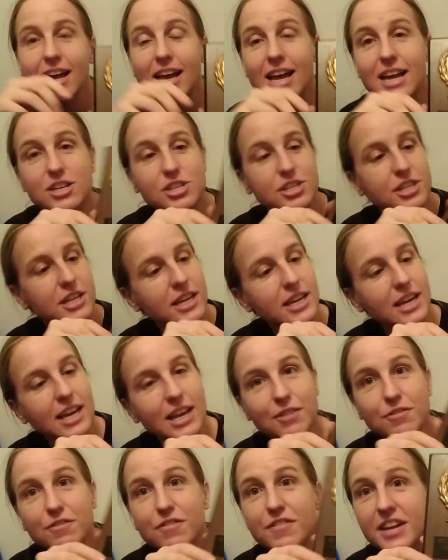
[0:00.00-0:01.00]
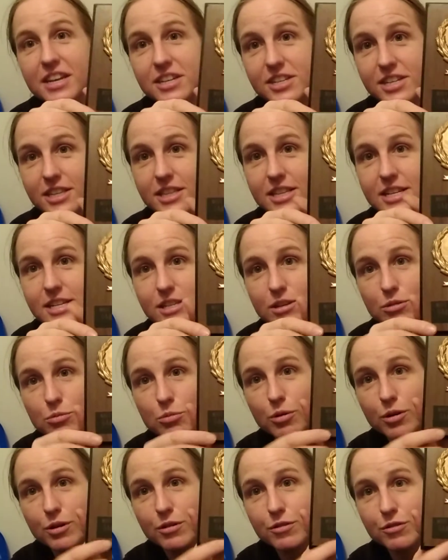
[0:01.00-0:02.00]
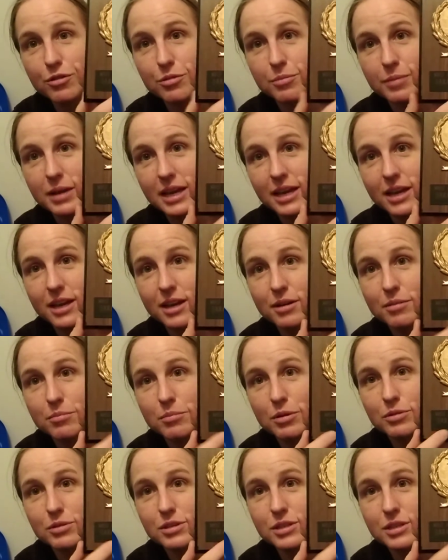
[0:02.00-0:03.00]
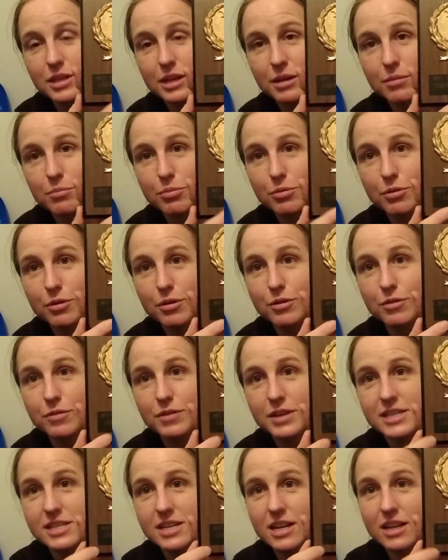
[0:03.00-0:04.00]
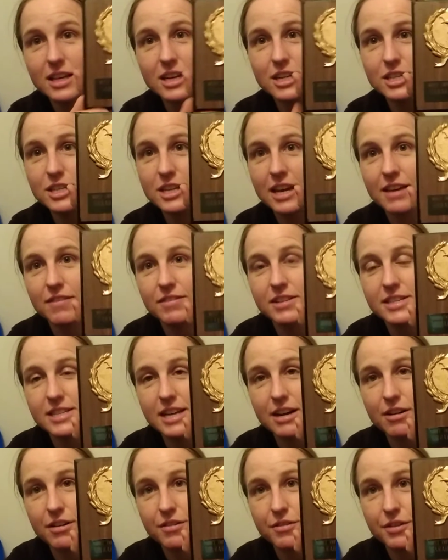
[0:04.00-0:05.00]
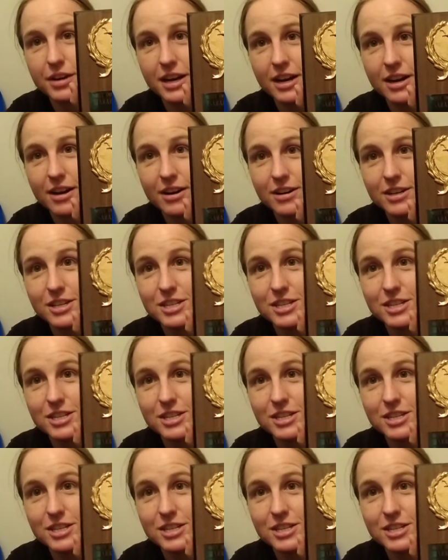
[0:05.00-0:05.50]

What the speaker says: And she invented this award for me, Most Improved. It's not like she gave this out every year.